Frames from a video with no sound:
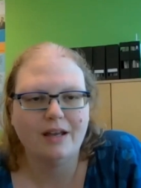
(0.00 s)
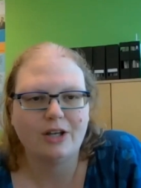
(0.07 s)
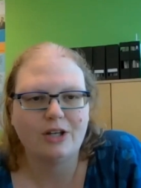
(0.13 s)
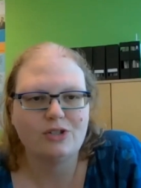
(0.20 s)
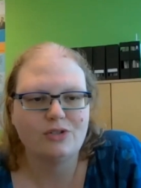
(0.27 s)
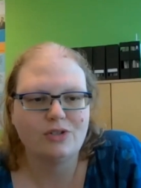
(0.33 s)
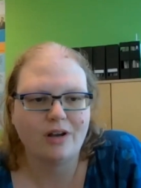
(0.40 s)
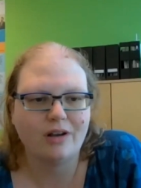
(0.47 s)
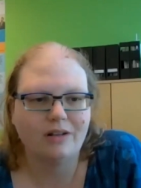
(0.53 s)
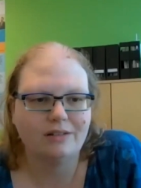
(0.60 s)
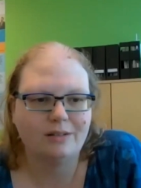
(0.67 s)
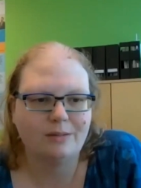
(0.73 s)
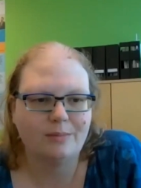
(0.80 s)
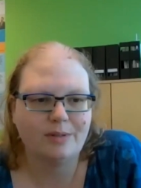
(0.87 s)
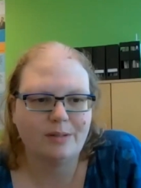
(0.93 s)
Could you talk a
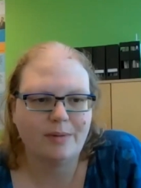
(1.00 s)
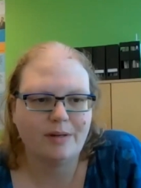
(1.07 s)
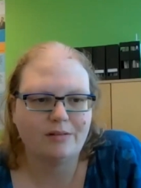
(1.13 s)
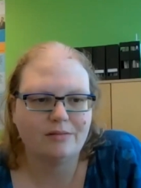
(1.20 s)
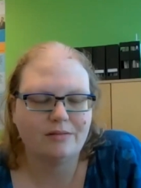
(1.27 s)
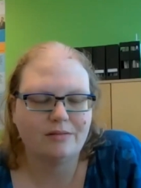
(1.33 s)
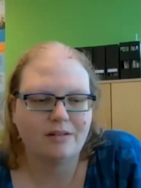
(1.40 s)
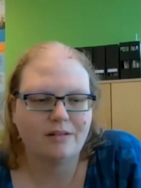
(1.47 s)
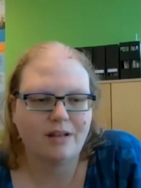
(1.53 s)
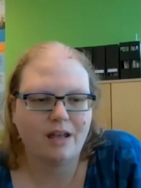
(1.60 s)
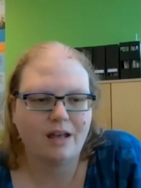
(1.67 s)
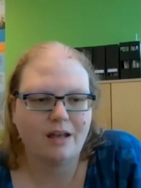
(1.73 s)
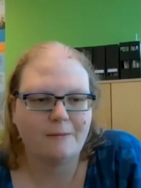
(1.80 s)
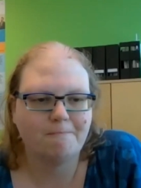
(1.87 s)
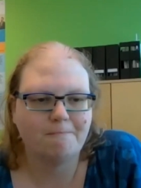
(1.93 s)
little bit about
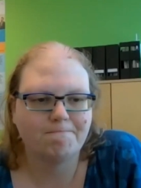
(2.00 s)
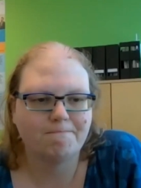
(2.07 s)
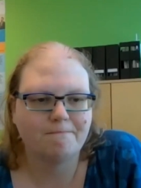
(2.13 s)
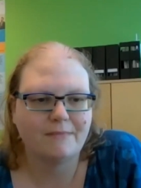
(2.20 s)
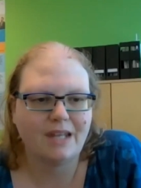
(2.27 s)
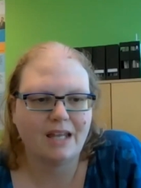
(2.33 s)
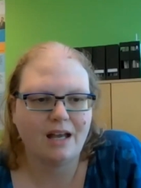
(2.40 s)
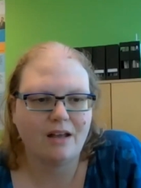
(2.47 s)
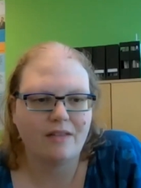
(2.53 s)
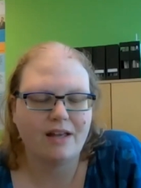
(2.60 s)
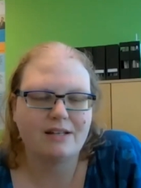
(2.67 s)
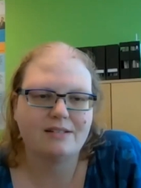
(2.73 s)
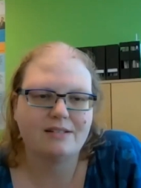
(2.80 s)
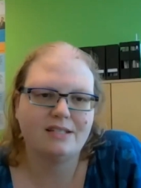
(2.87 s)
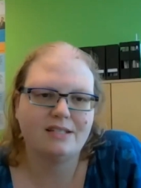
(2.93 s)
um, how that?